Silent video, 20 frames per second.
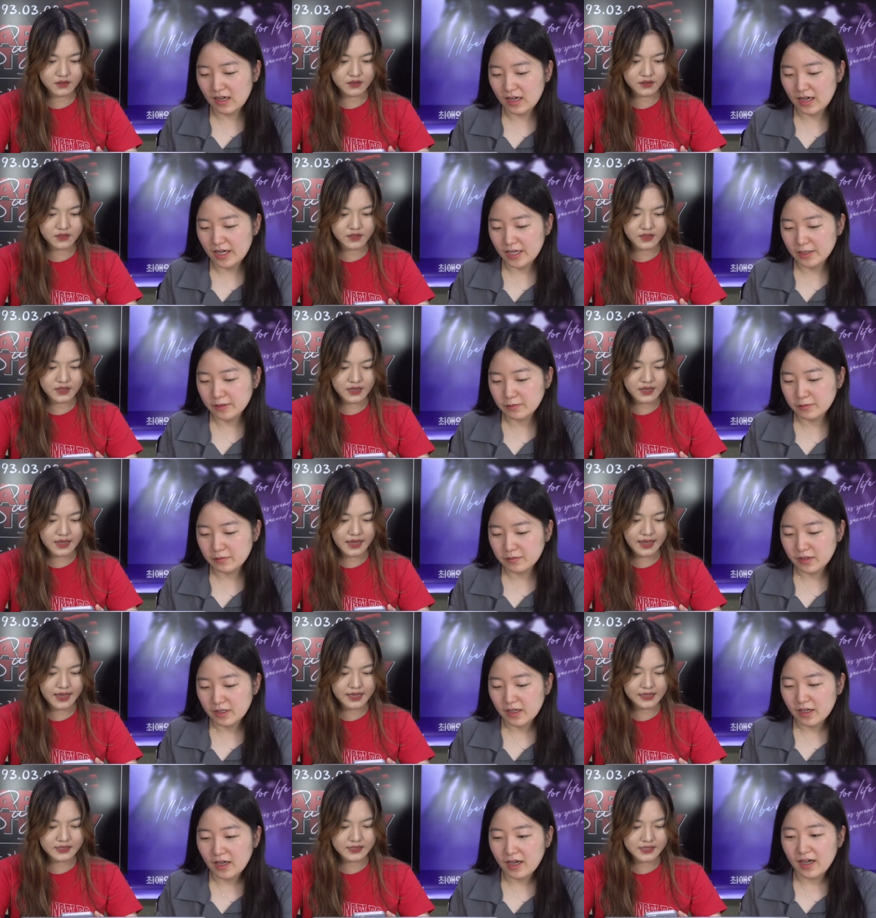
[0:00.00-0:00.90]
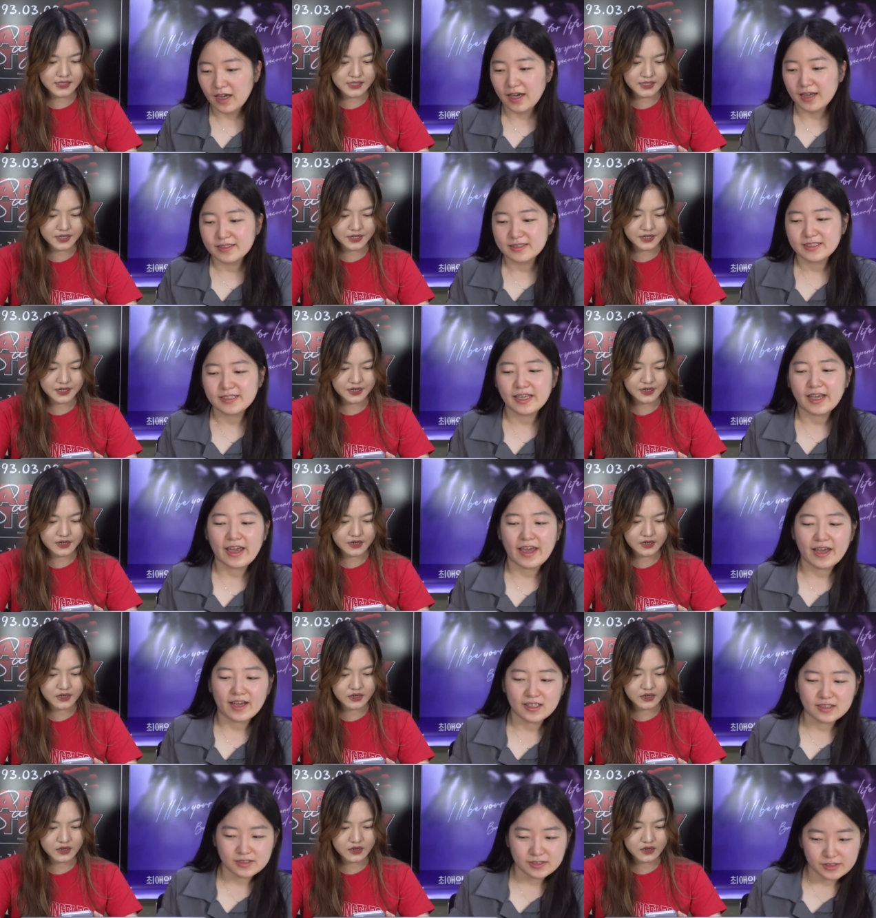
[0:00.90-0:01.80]
Speaker 1: the answer. The
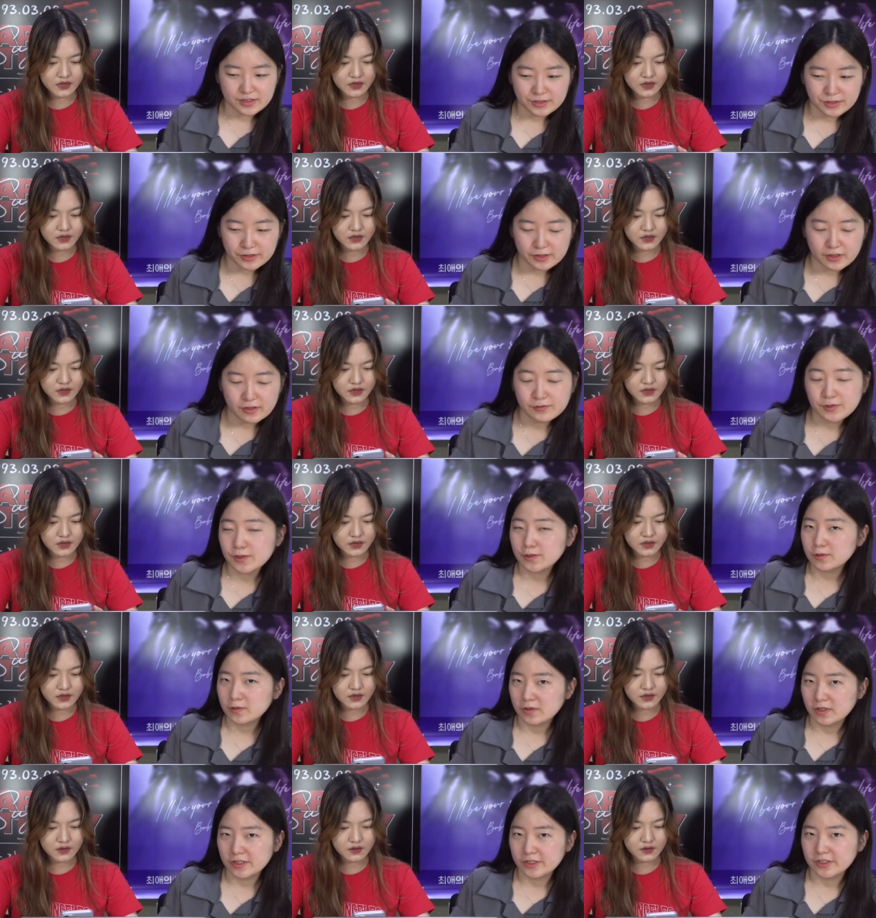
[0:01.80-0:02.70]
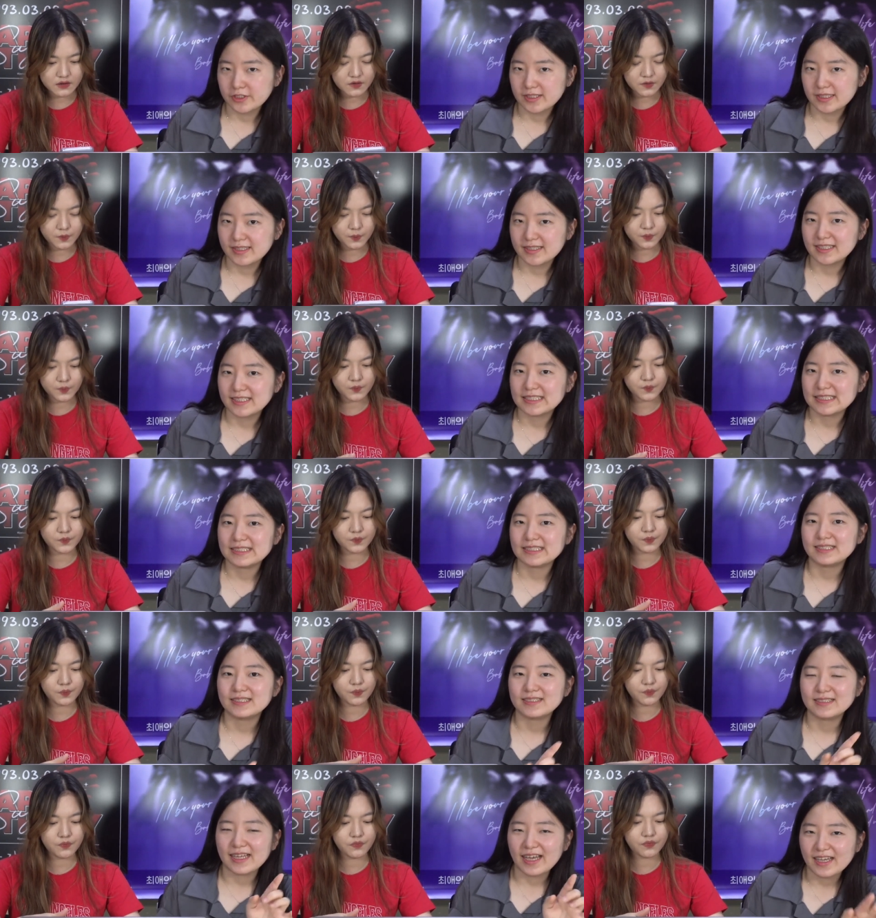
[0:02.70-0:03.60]
answer of this question
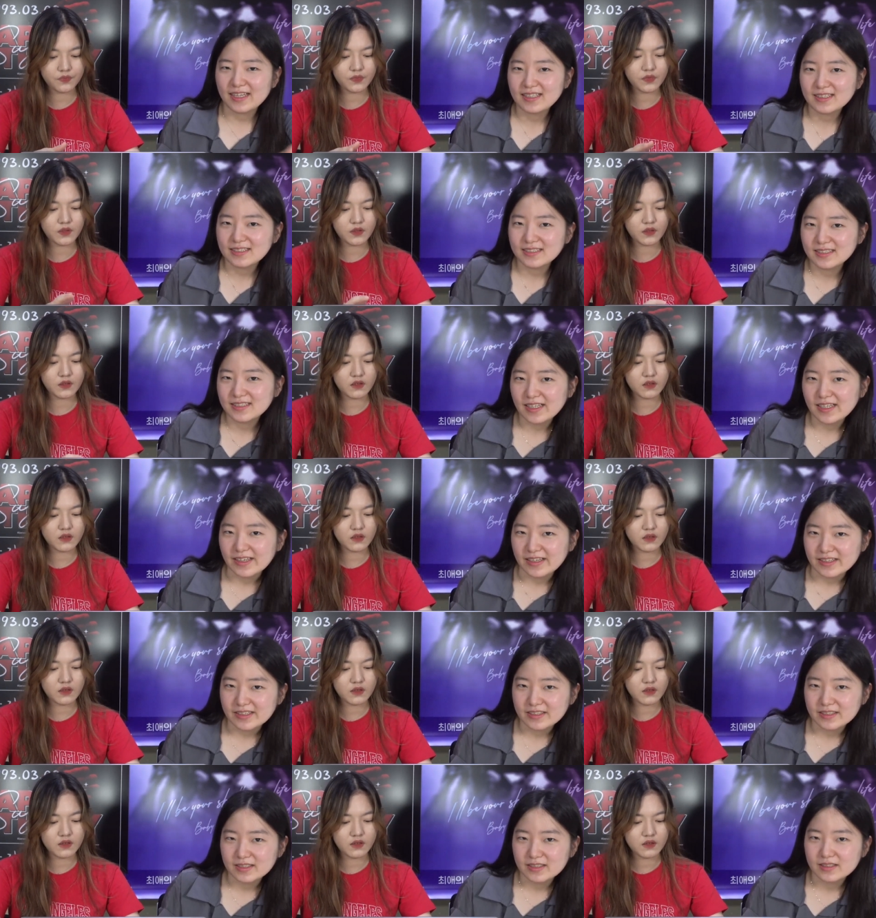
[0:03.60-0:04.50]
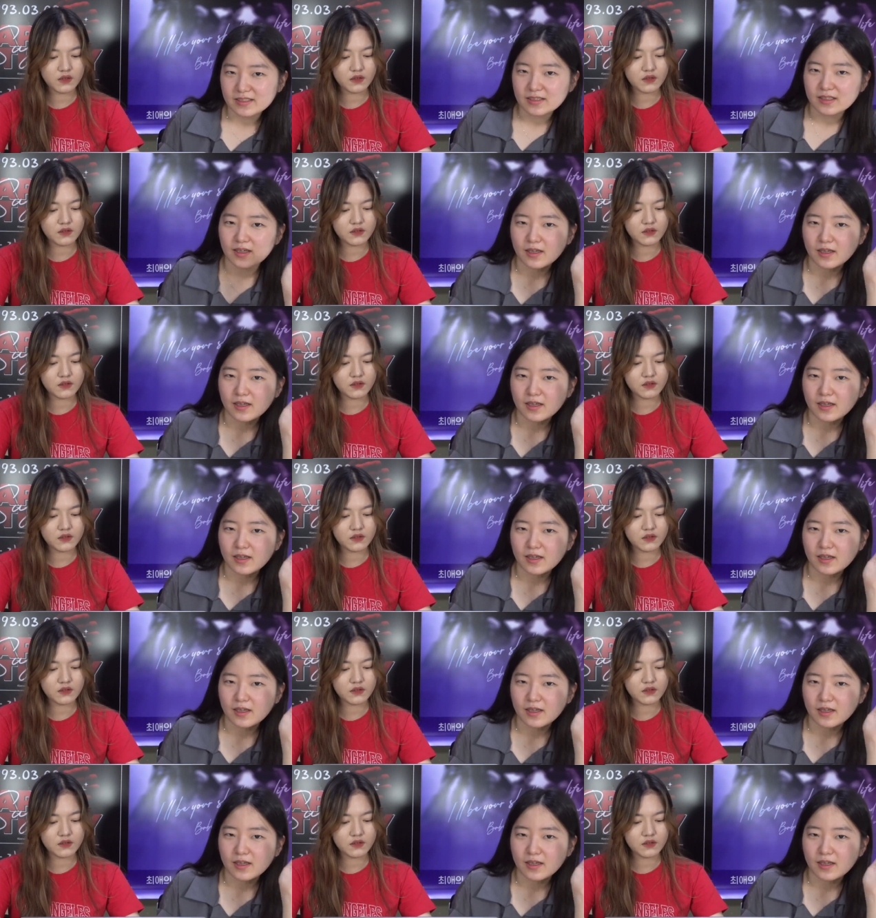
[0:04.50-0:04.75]
is Day6,